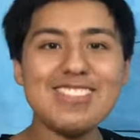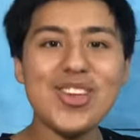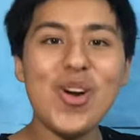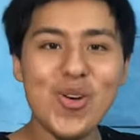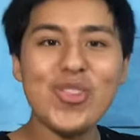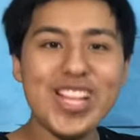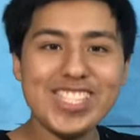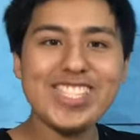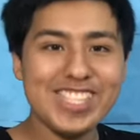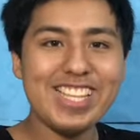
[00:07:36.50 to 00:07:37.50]
So
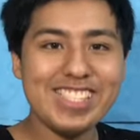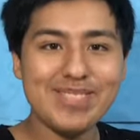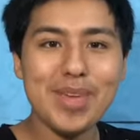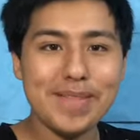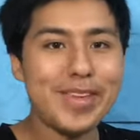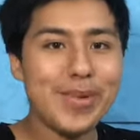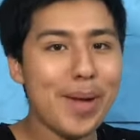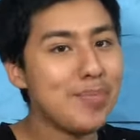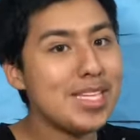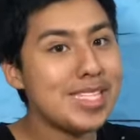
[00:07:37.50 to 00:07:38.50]
let's let's maybe
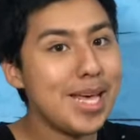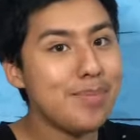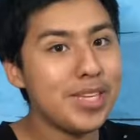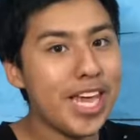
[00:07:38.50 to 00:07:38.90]
wrap this up,